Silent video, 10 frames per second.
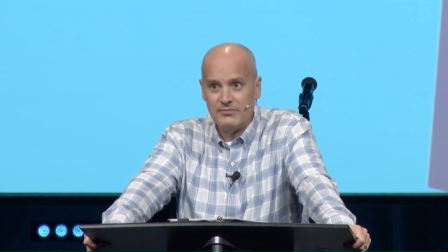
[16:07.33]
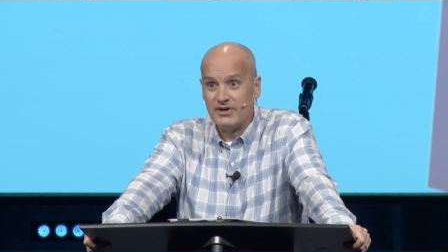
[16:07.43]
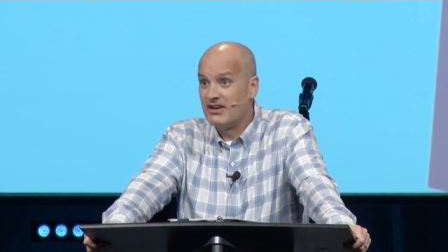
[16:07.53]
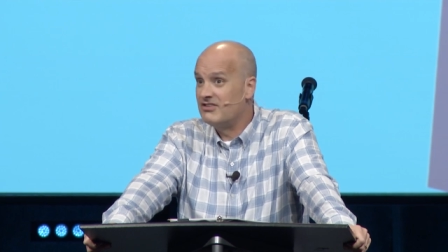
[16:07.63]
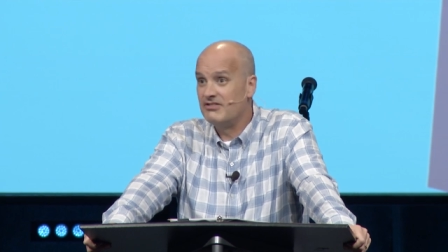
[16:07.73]

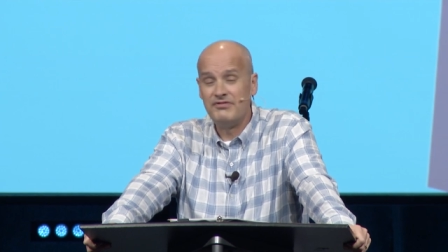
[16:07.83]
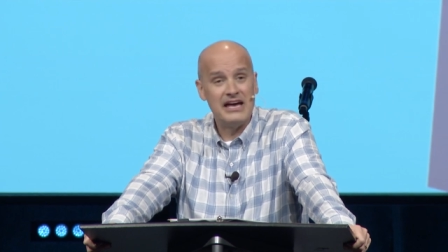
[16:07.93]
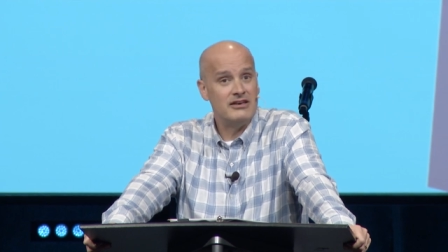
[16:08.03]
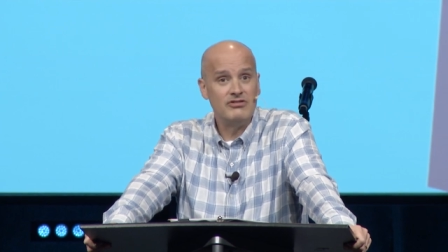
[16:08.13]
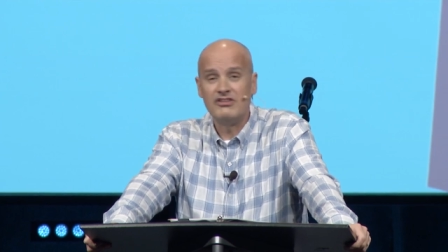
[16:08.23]
because his
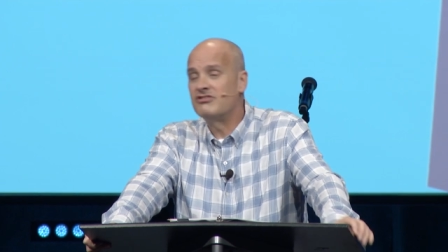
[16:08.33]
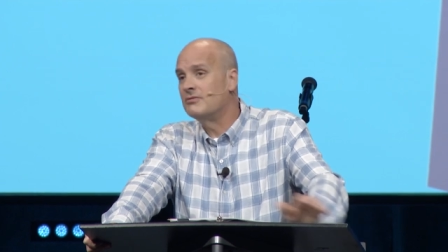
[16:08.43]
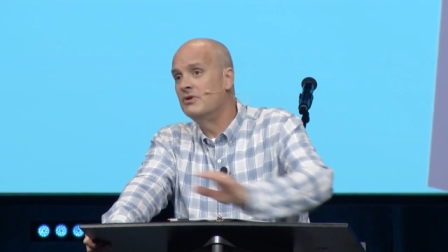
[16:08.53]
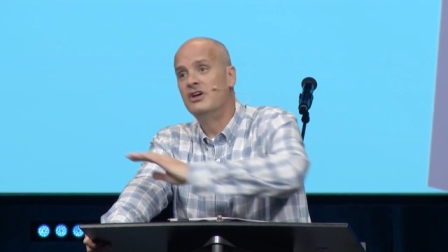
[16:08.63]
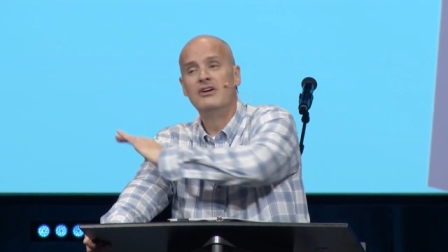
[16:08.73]
value
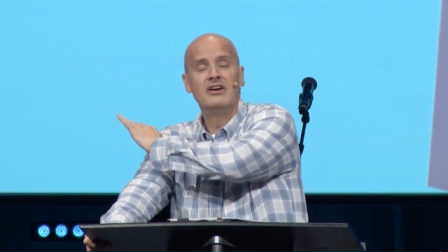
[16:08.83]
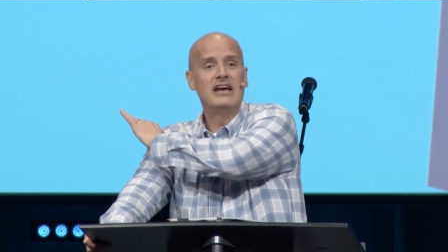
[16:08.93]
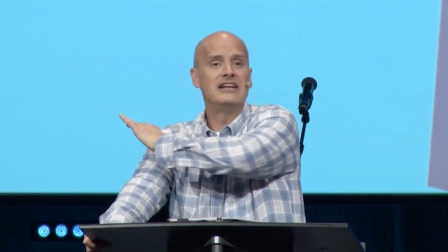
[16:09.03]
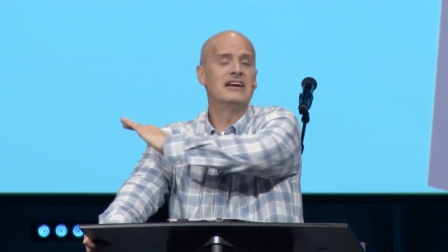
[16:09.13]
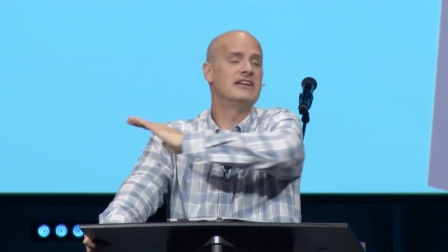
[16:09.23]
system
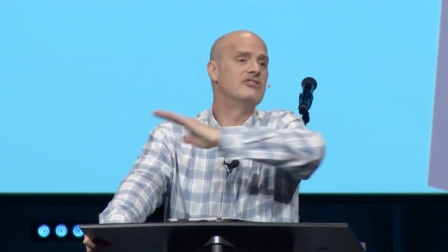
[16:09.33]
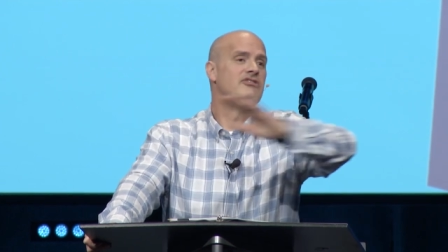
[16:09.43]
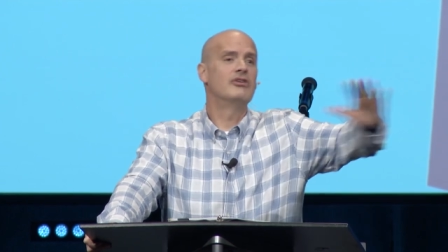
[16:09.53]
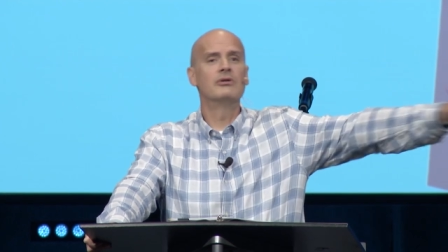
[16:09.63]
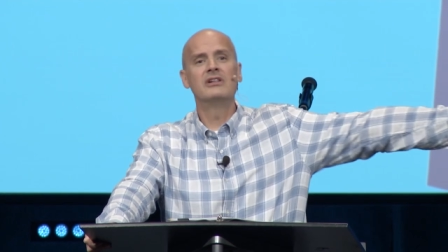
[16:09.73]
had gotten
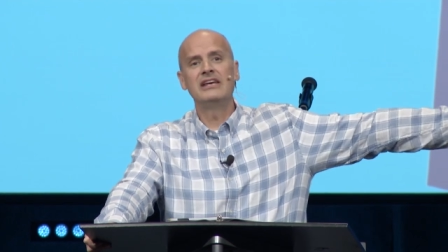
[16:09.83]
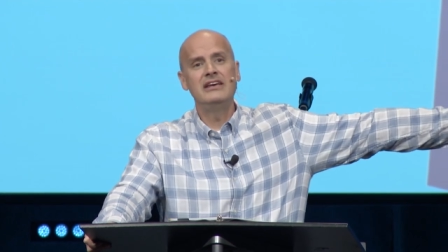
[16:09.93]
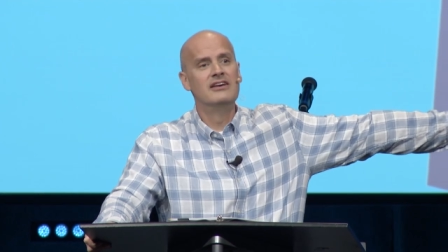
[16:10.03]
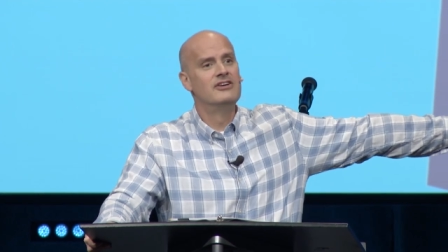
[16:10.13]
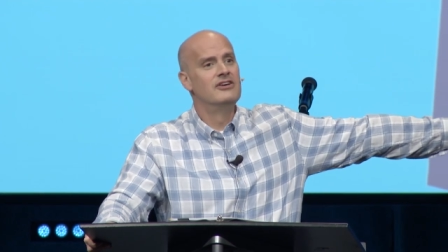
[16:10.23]
totally
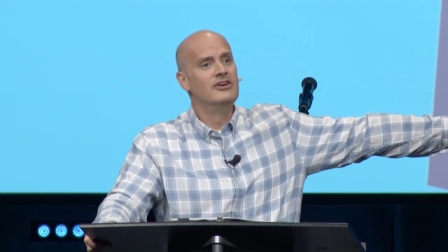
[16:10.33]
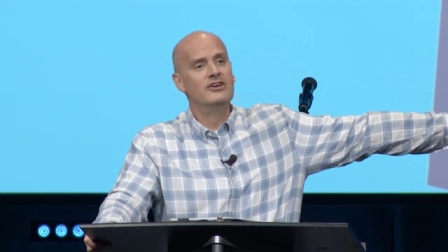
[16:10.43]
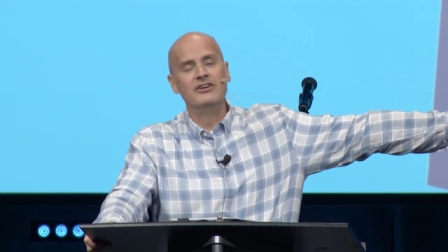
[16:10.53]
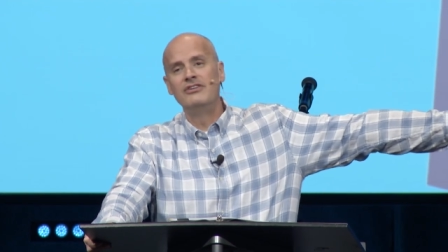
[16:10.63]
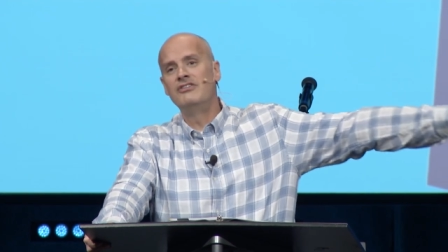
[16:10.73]

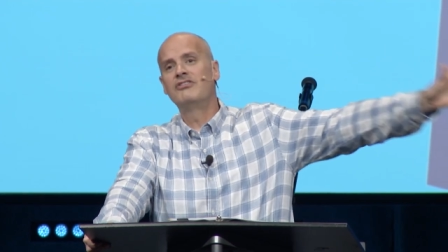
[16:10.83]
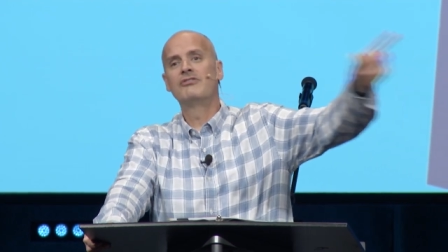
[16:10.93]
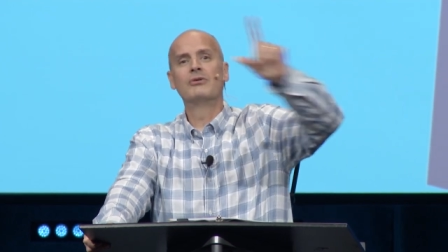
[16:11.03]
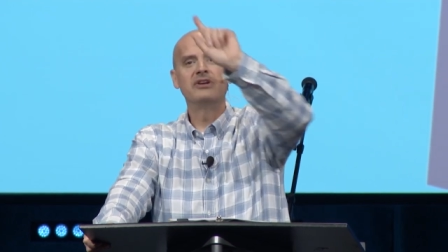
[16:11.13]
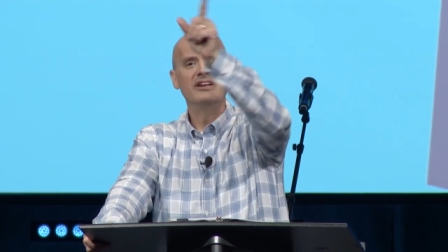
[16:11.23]

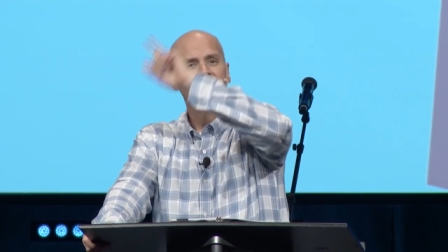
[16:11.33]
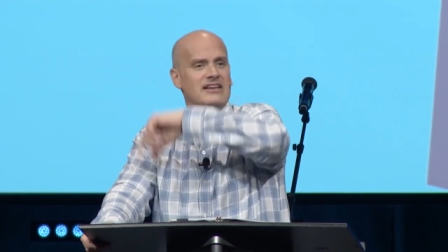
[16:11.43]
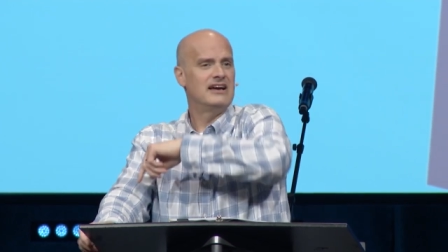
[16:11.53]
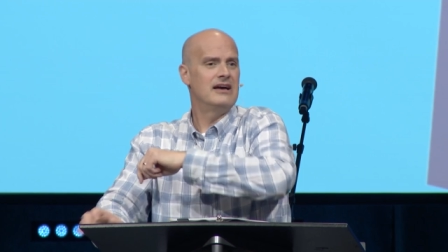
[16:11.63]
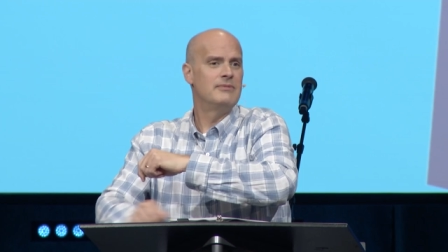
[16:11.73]
distorted.
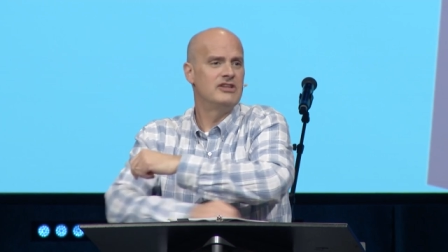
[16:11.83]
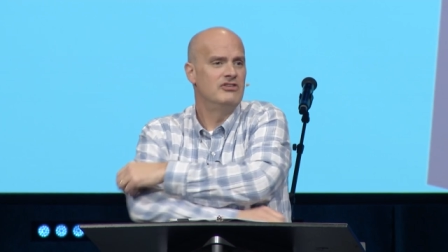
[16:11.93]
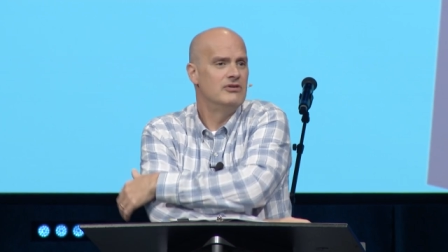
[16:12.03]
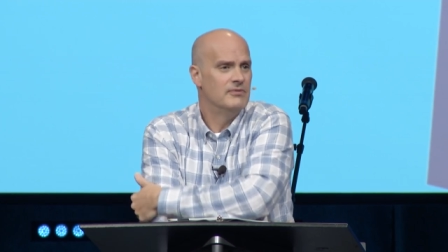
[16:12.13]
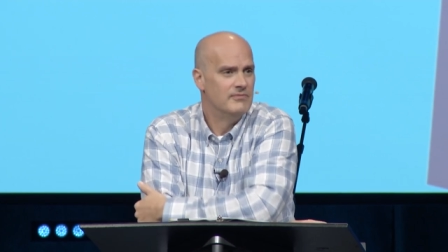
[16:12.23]
Now, how about
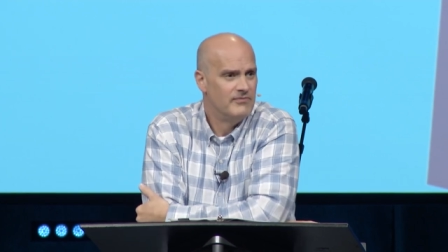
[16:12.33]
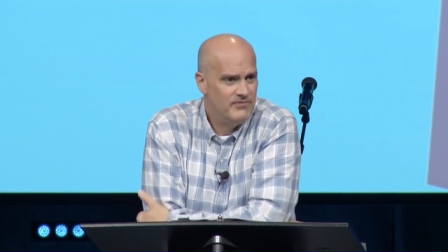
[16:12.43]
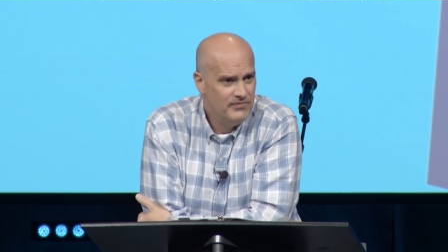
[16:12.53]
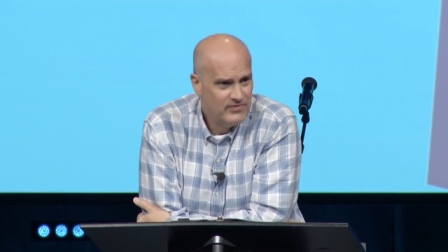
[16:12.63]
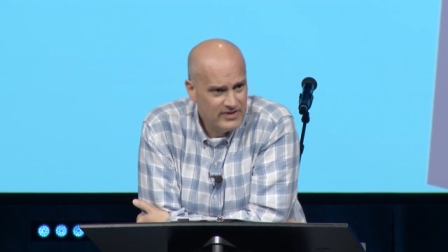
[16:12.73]
you?
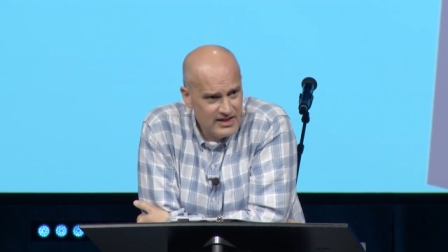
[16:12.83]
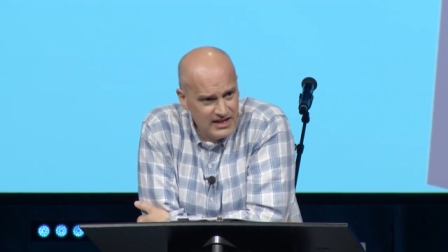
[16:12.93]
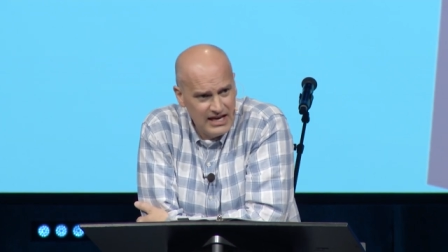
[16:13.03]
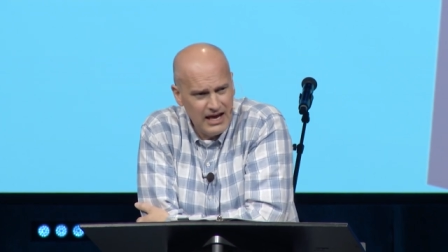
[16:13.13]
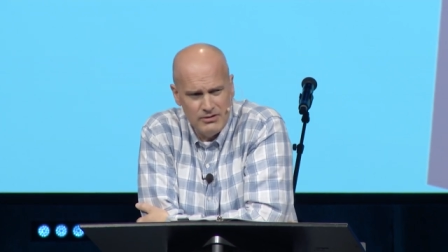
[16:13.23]

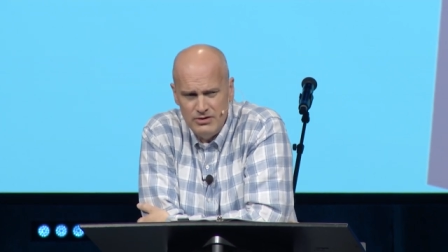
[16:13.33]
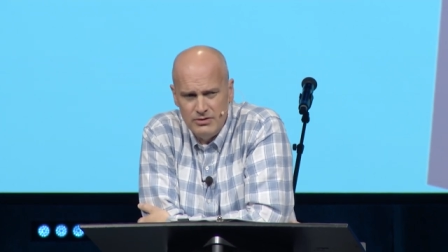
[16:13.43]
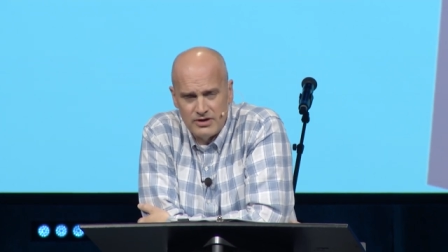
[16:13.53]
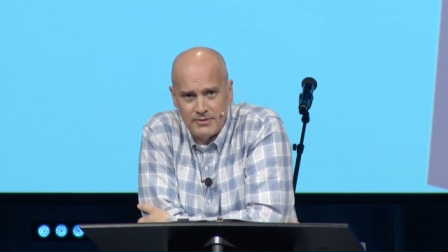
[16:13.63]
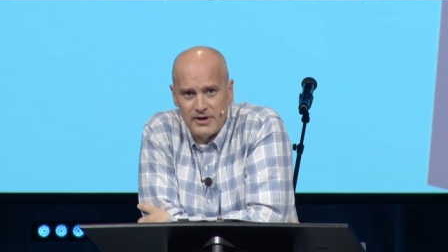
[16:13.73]
How are you
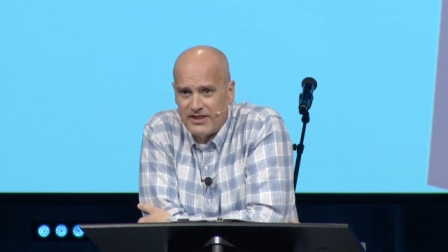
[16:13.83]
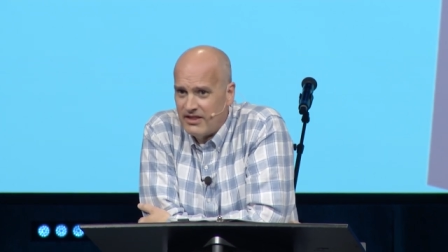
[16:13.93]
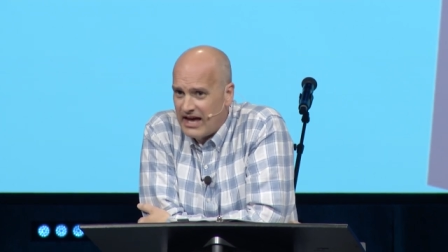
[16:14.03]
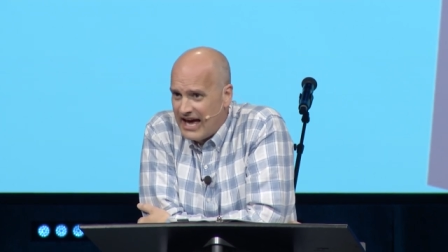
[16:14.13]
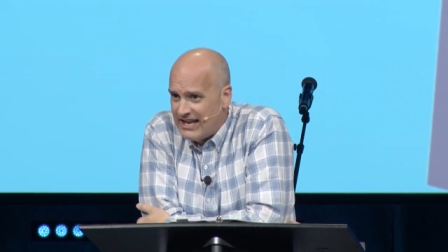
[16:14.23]
doing about
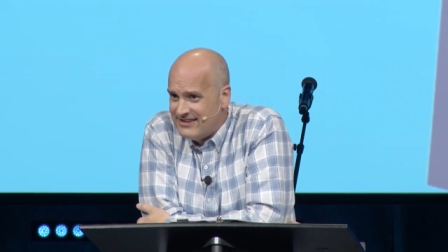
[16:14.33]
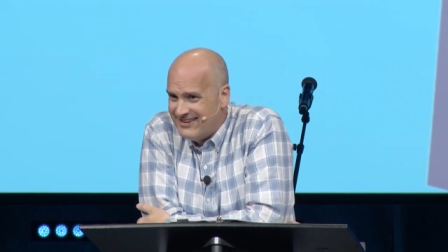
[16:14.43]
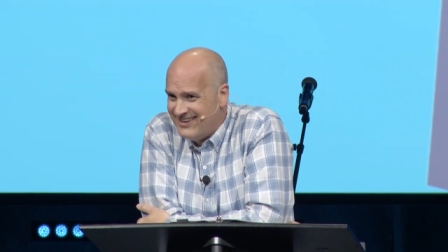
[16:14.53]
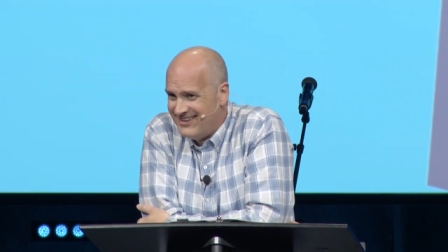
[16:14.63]
that?